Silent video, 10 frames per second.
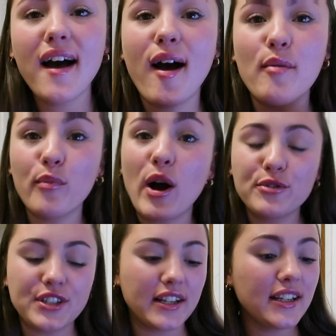Well
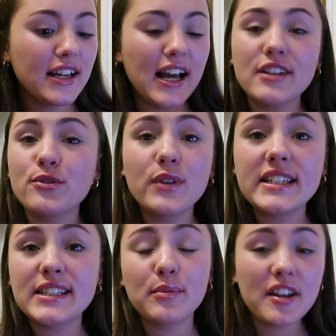done. As
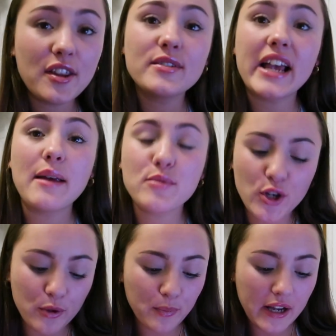always, it's one of those games
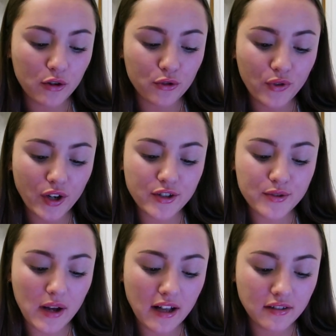you can play on your own
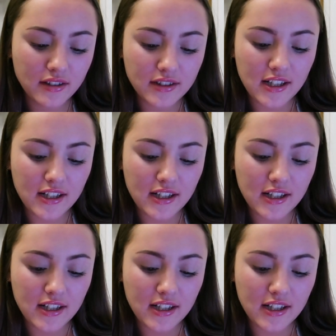as well.